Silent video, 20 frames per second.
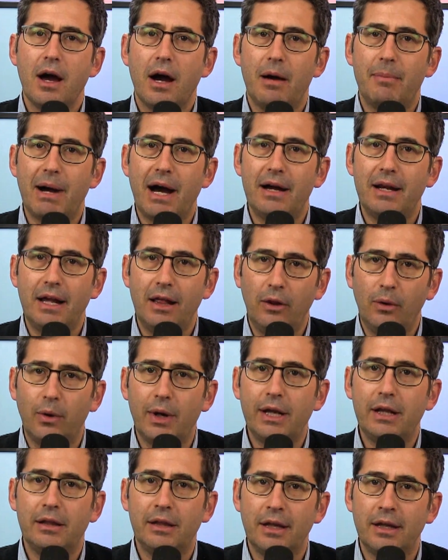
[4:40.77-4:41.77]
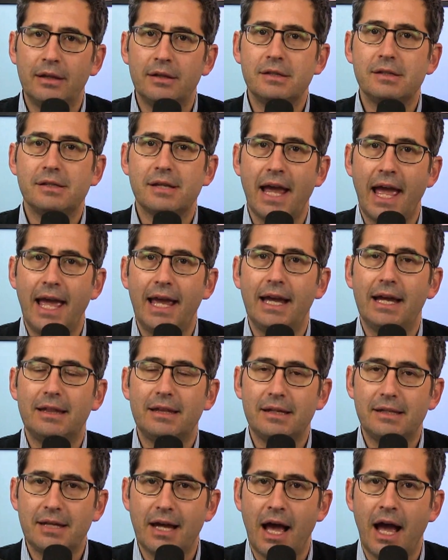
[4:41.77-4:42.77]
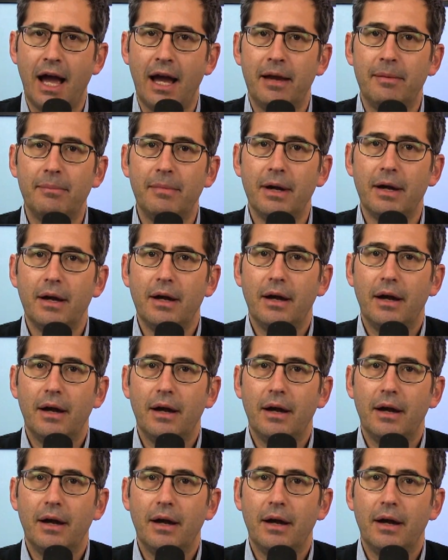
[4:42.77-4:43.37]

about Hillary Clinton saying at the time,